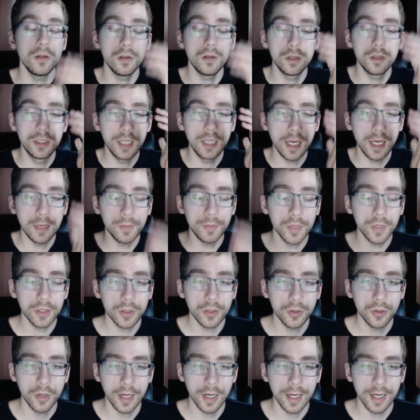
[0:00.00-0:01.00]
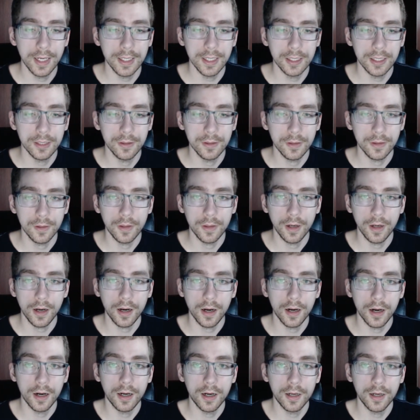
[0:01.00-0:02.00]
Democrats
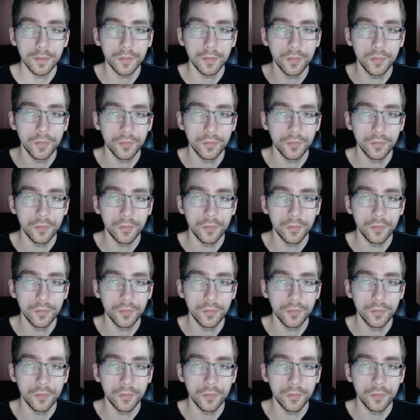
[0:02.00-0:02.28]
are